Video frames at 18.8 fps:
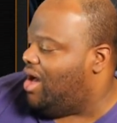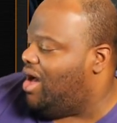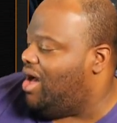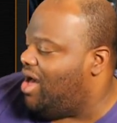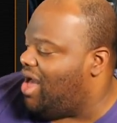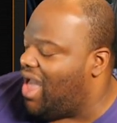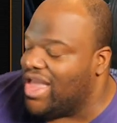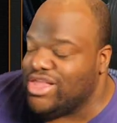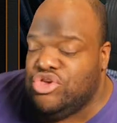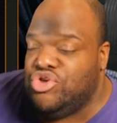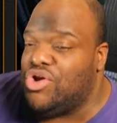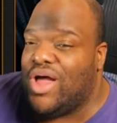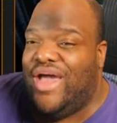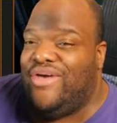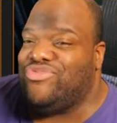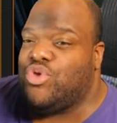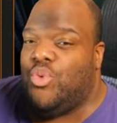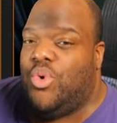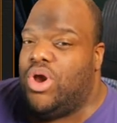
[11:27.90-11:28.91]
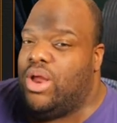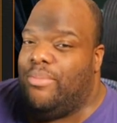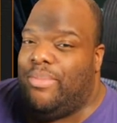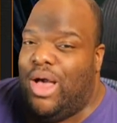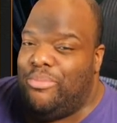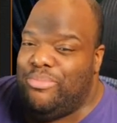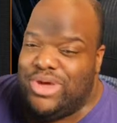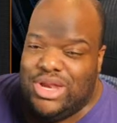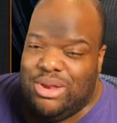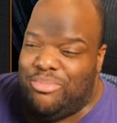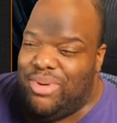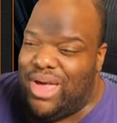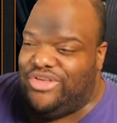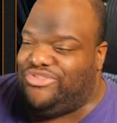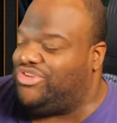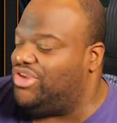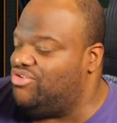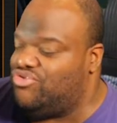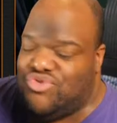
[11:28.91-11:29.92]
Uh, and you don't have to worry about being a
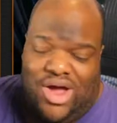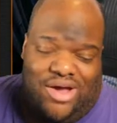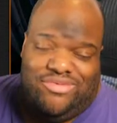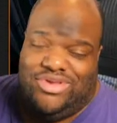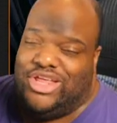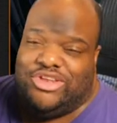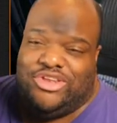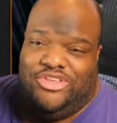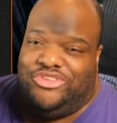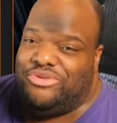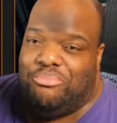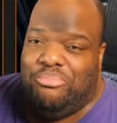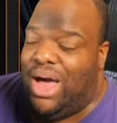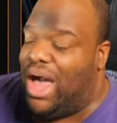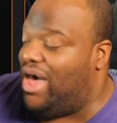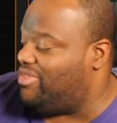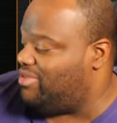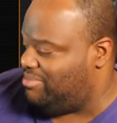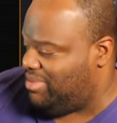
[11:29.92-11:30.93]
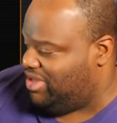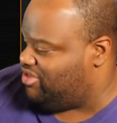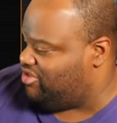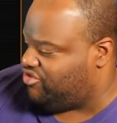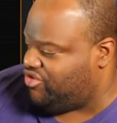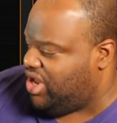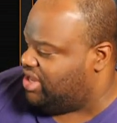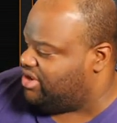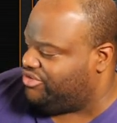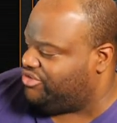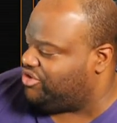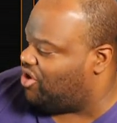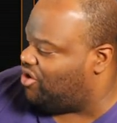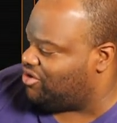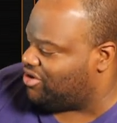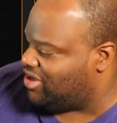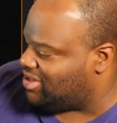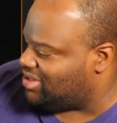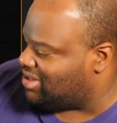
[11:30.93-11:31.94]
backseat driver. That doesn't bother me in the chat. It's
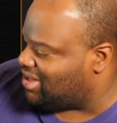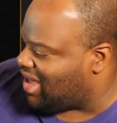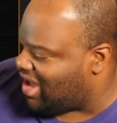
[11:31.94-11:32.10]
all good.